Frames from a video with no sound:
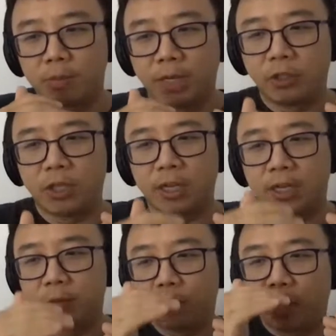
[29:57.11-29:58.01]
mentioned
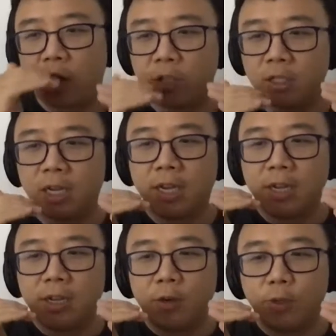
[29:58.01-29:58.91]
it, because
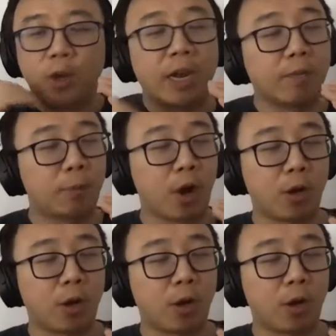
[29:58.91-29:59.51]
we don't have a